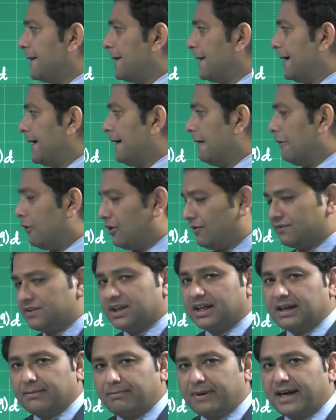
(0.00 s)
uh, of
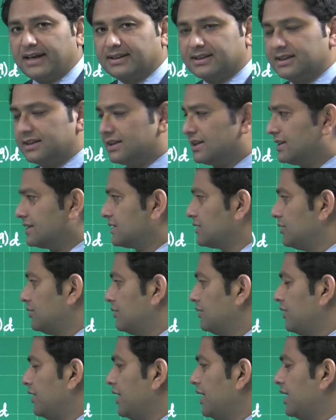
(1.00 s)
the capacitor.
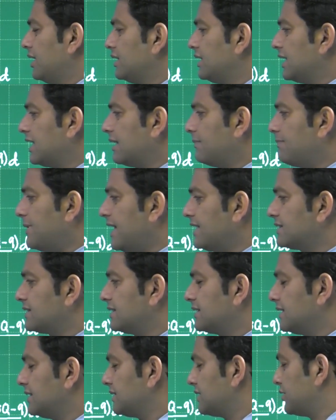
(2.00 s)
So, the
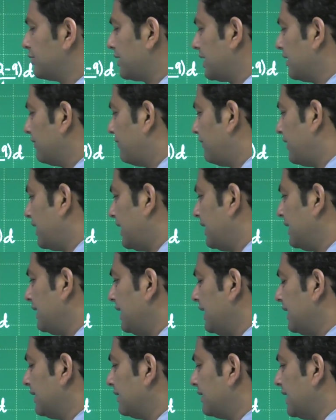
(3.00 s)
capacitance you can find
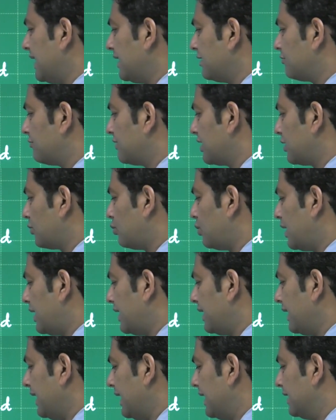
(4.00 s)
and that
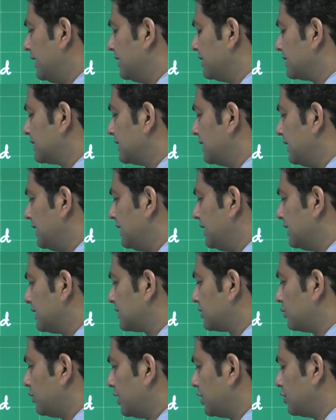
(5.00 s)
required energy
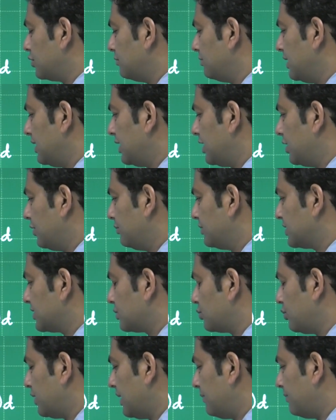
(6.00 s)
is going to be q
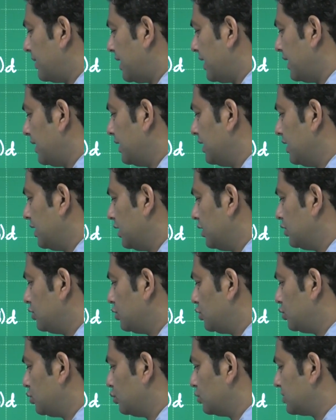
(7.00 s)
square by
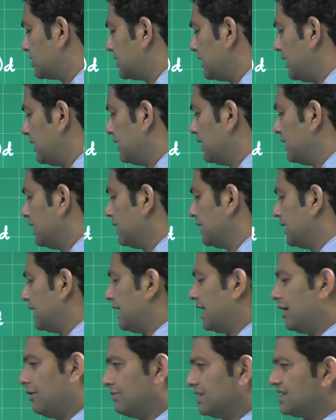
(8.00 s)
2c.
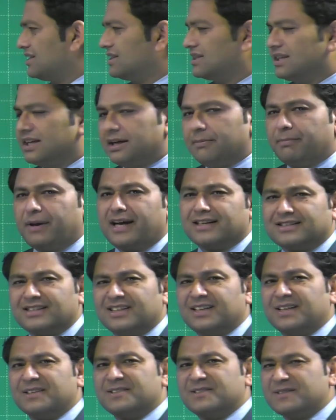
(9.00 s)
Now, how much is the
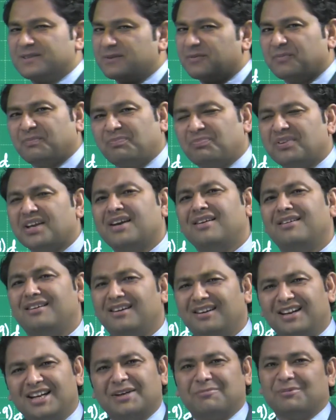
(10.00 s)
capacitance?
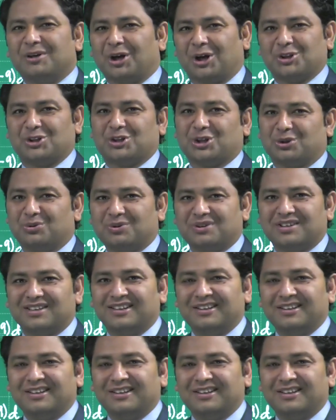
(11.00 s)
Let me not joke